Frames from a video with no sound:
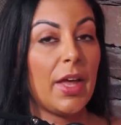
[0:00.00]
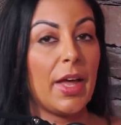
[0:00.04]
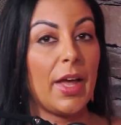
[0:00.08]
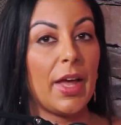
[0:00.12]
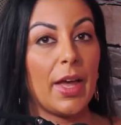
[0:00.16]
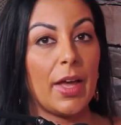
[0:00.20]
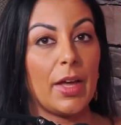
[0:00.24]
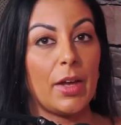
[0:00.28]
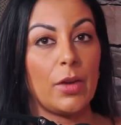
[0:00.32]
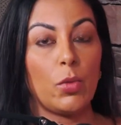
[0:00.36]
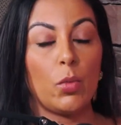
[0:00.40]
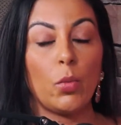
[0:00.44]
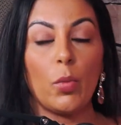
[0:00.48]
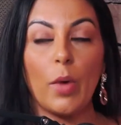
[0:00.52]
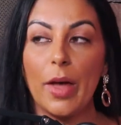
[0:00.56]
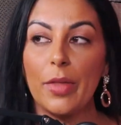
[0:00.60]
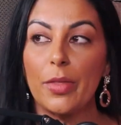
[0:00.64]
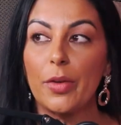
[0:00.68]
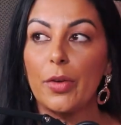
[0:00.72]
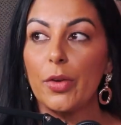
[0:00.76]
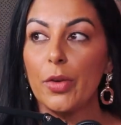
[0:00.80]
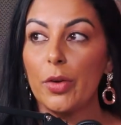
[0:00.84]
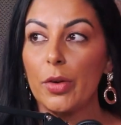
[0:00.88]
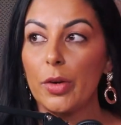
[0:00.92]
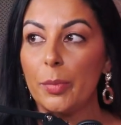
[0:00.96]
And
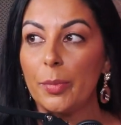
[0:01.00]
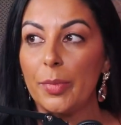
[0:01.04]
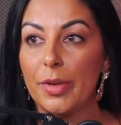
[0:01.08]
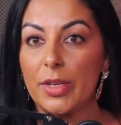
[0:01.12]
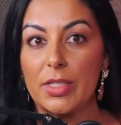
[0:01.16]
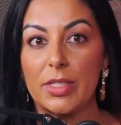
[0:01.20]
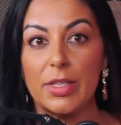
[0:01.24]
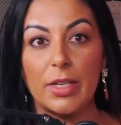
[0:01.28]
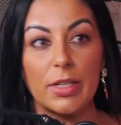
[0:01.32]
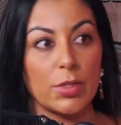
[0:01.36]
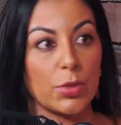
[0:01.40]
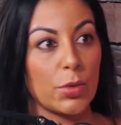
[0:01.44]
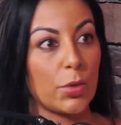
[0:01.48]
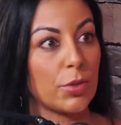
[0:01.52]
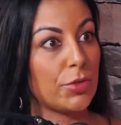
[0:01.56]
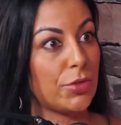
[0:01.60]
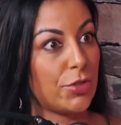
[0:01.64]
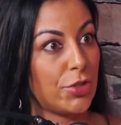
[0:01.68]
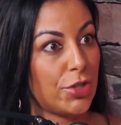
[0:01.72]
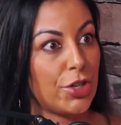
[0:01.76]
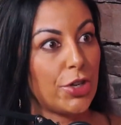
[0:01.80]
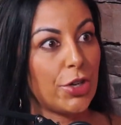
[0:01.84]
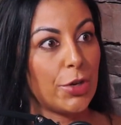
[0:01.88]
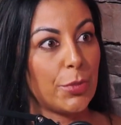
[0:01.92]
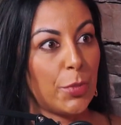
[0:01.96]
whether you're in business or,
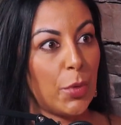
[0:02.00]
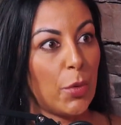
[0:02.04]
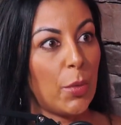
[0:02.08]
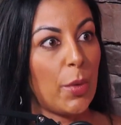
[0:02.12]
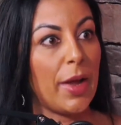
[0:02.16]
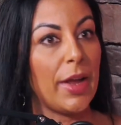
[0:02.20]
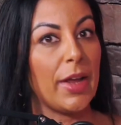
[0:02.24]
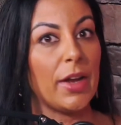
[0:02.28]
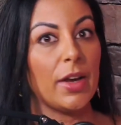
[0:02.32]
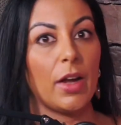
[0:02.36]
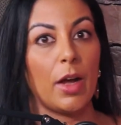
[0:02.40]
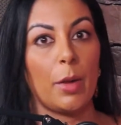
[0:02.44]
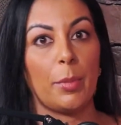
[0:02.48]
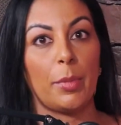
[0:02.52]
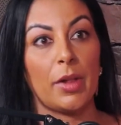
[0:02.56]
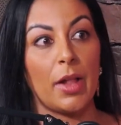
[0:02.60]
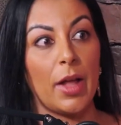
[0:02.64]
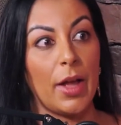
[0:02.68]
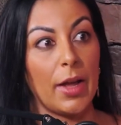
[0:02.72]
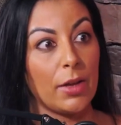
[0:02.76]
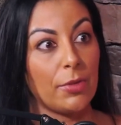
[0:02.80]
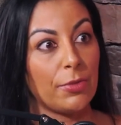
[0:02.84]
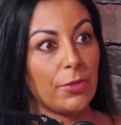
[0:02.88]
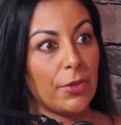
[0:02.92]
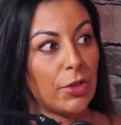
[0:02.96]
to your point,
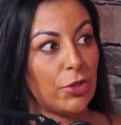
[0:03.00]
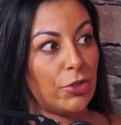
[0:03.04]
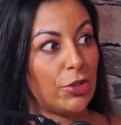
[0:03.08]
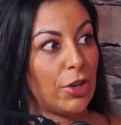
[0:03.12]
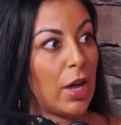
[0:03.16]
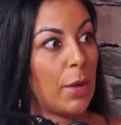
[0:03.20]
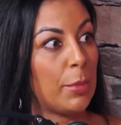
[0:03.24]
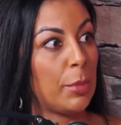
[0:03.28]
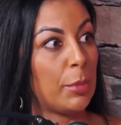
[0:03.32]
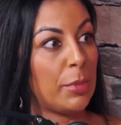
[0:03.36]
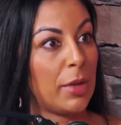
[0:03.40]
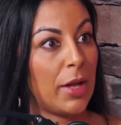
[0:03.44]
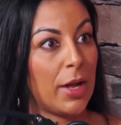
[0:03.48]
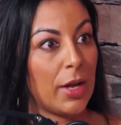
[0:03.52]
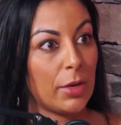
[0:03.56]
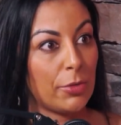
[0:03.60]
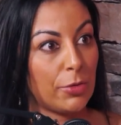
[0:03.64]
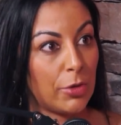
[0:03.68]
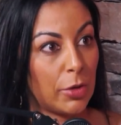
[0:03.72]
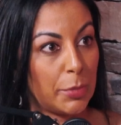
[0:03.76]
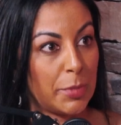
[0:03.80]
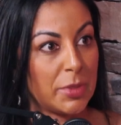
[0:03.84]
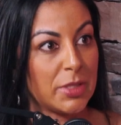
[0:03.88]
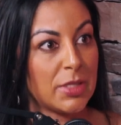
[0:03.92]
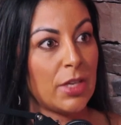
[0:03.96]
applying for a job, applying
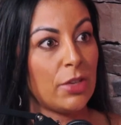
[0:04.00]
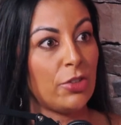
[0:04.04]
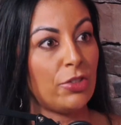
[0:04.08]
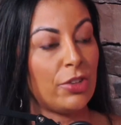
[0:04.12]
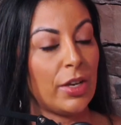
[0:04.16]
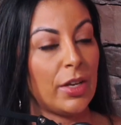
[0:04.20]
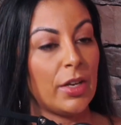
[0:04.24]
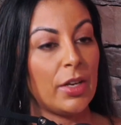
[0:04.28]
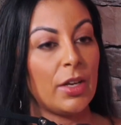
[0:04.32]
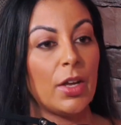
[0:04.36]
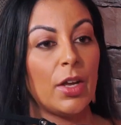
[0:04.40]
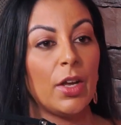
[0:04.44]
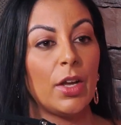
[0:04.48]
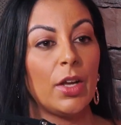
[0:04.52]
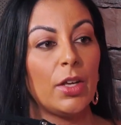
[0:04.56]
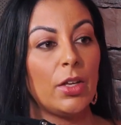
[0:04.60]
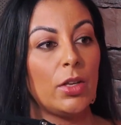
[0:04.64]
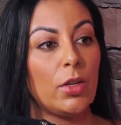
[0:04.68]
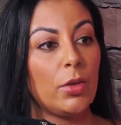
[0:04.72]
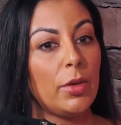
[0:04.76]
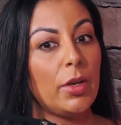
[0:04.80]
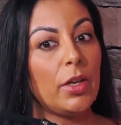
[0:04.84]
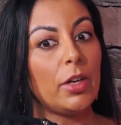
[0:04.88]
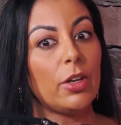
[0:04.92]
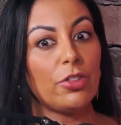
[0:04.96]
for a position,
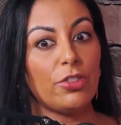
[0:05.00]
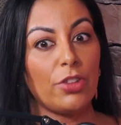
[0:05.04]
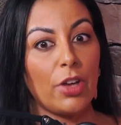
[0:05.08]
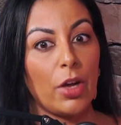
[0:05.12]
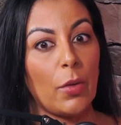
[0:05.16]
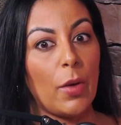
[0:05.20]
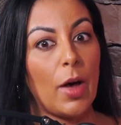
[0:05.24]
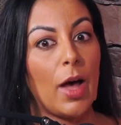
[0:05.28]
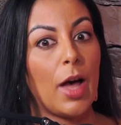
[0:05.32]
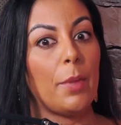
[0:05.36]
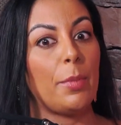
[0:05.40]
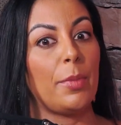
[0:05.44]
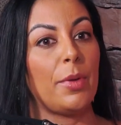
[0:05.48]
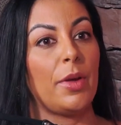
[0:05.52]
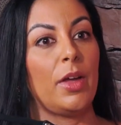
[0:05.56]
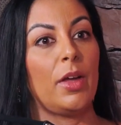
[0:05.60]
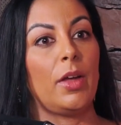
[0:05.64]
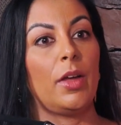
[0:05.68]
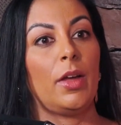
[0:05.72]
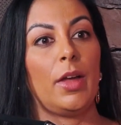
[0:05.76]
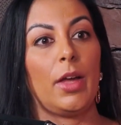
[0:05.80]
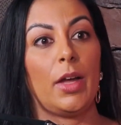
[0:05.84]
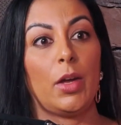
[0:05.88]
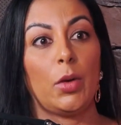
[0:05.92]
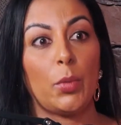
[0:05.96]
you need to show up
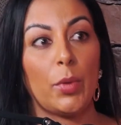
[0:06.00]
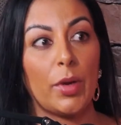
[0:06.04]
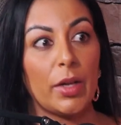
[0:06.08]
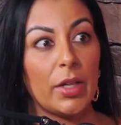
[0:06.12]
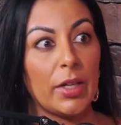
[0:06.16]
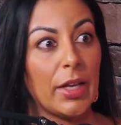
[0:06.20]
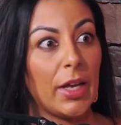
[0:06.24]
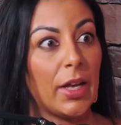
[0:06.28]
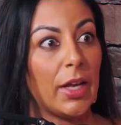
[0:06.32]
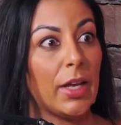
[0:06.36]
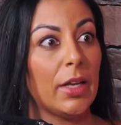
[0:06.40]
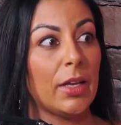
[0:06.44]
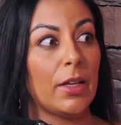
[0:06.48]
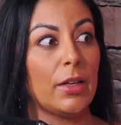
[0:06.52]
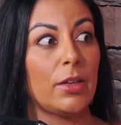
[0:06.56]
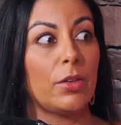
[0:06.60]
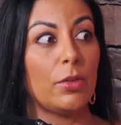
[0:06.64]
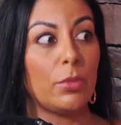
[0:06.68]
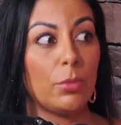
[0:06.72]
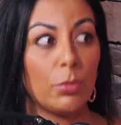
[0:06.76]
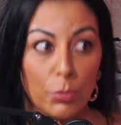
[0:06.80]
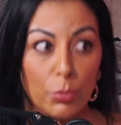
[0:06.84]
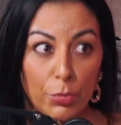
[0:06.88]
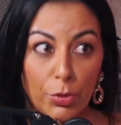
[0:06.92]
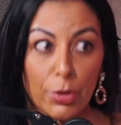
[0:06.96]
and really
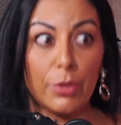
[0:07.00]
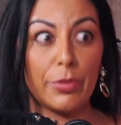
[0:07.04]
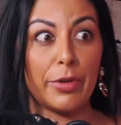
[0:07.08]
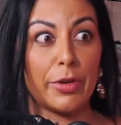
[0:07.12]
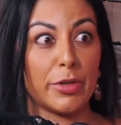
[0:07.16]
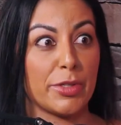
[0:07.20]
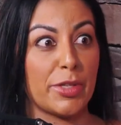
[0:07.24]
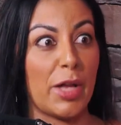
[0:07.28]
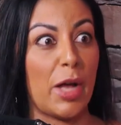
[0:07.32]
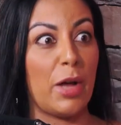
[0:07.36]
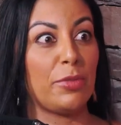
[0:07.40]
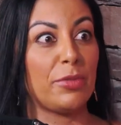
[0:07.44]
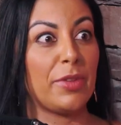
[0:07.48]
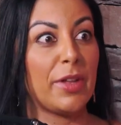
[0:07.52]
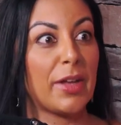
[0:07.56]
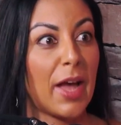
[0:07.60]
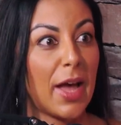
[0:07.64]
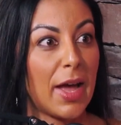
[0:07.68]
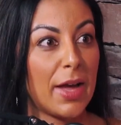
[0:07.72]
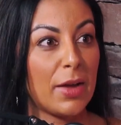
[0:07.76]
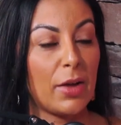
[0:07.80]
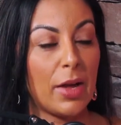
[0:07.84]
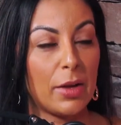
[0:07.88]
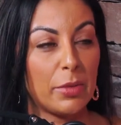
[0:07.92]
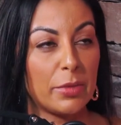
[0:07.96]
prove yourself. Like
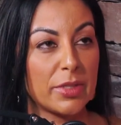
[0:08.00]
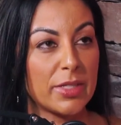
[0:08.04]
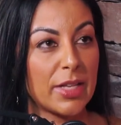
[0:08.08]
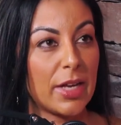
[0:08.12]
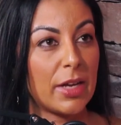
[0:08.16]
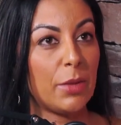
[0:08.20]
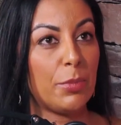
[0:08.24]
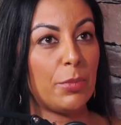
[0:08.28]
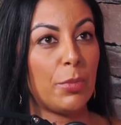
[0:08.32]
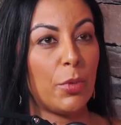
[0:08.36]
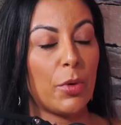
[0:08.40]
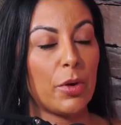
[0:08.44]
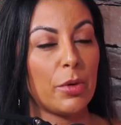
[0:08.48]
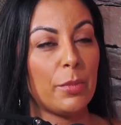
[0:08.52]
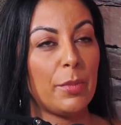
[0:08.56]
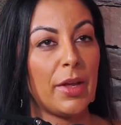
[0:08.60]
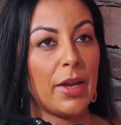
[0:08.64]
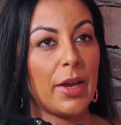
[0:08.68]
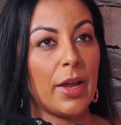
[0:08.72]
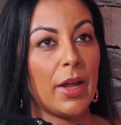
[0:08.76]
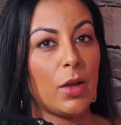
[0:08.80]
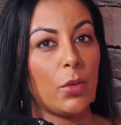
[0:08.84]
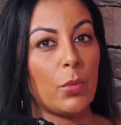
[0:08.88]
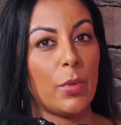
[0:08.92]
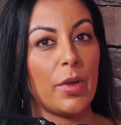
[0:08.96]
I was at a board
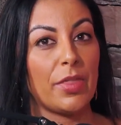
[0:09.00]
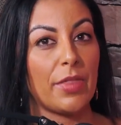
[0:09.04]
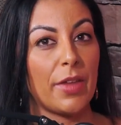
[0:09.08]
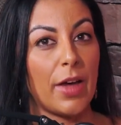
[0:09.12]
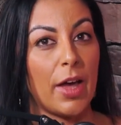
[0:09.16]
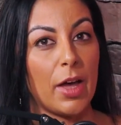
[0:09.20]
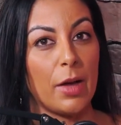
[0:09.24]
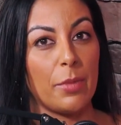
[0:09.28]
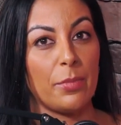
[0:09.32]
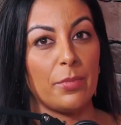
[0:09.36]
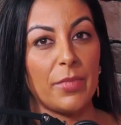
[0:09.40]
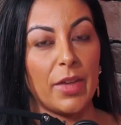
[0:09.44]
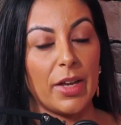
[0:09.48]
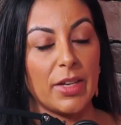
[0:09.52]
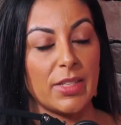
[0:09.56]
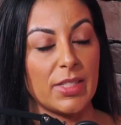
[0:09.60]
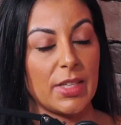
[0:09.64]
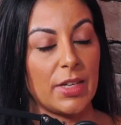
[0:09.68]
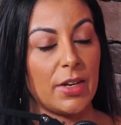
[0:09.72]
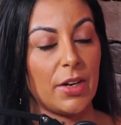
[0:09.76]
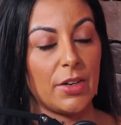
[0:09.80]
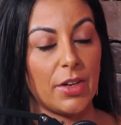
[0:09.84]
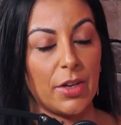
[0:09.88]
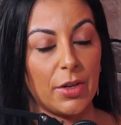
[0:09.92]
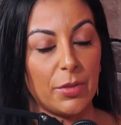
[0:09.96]
meeting with, I
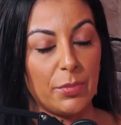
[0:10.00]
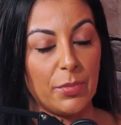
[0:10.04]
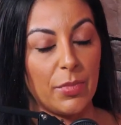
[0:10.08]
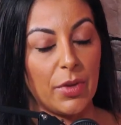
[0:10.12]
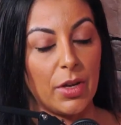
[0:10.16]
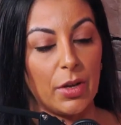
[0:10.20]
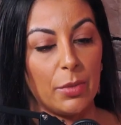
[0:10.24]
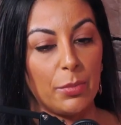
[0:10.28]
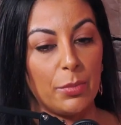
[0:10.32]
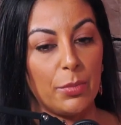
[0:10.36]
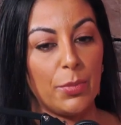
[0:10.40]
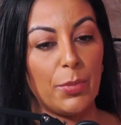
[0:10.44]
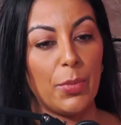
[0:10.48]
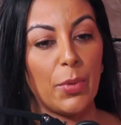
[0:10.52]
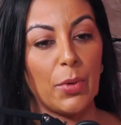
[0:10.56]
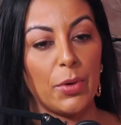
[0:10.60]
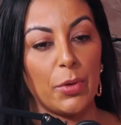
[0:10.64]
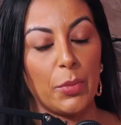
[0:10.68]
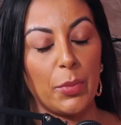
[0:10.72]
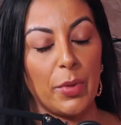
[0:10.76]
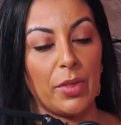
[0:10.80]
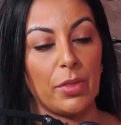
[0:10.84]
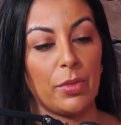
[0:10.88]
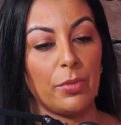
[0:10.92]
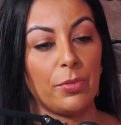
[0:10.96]
sit on a
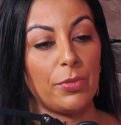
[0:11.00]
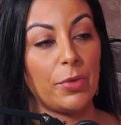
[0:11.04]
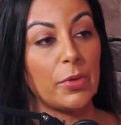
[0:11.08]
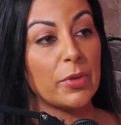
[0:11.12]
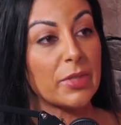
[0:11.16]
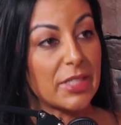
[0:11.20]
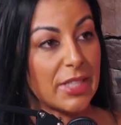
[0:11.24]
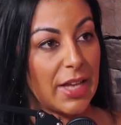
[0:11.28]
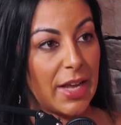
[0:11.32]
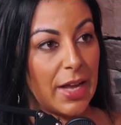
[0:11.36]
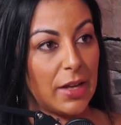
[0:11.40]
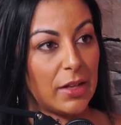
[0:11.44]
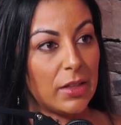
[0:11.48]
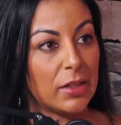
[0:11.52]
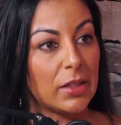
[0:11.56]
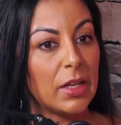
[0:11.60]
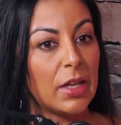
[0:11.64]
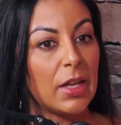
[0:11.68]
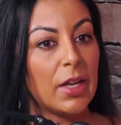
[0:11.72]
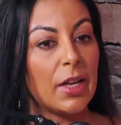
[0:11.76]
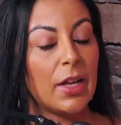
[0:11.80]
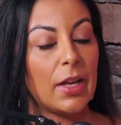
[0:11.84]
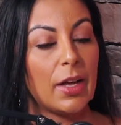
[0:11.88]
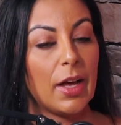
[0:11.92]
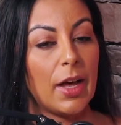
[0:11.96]
board with Full Sail,
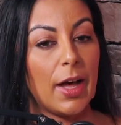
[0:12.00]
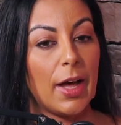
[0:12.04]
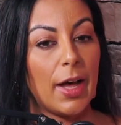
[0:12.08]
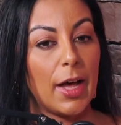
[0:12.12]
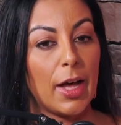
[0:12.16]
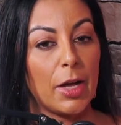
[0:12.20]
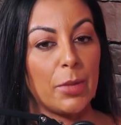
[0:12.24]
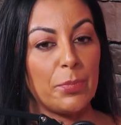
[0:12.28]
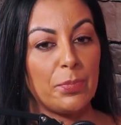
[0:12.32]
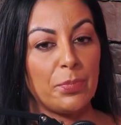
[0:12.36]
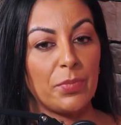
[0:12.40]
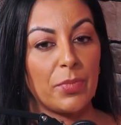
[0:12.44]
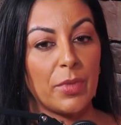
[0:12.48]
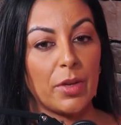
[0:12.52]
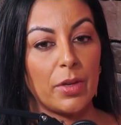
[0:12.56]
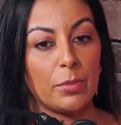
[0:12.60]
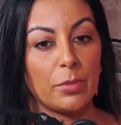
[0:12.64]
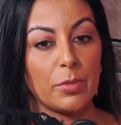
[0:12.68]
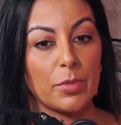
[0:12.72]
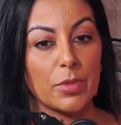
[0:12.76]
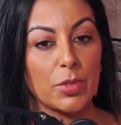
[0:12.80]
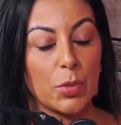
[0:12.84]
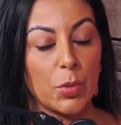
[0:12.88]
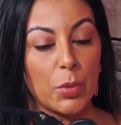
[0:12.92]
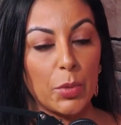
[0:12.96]
a
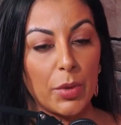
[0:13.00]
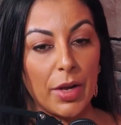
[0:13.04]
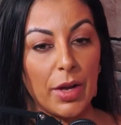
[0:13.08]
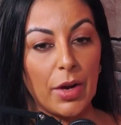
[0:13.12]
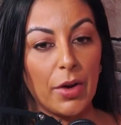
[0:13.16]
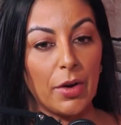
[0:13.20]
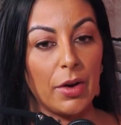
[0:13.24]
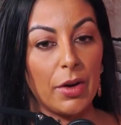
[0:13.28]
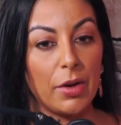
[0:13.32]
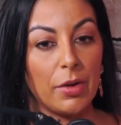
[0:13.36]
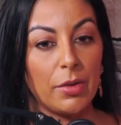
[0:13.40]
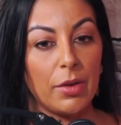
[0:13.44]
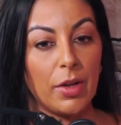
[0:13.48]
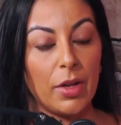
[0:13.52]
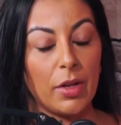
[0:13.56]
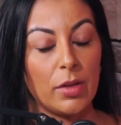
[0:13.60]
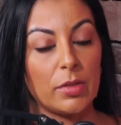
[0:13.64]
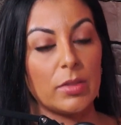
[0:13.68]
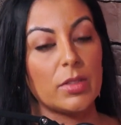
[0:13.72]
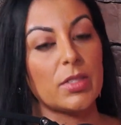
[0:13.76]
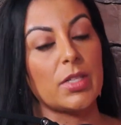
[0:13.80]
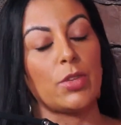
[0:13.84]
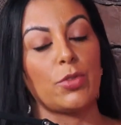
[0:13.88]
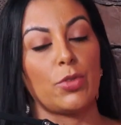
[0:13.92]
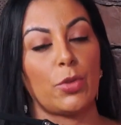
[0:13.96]
school here
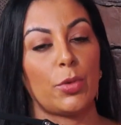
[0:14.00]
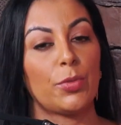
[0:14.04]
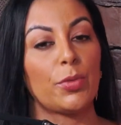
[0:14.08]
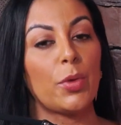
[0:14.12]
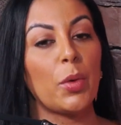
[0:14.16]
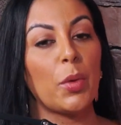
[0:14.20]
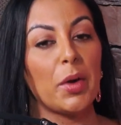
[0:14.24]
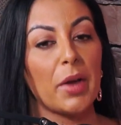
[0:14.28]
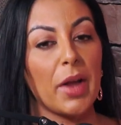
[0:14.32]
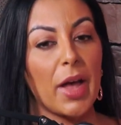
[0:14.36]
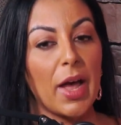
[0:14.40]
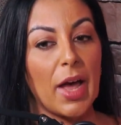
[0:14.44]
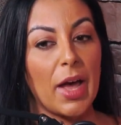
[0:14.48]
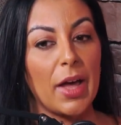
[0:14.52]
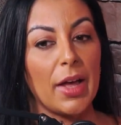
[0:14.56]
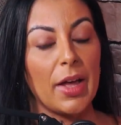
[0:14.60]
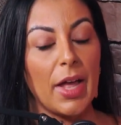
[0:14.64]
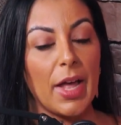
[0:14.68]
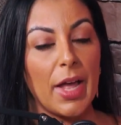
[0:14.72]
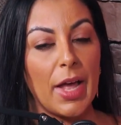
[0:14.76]
in Central Florida.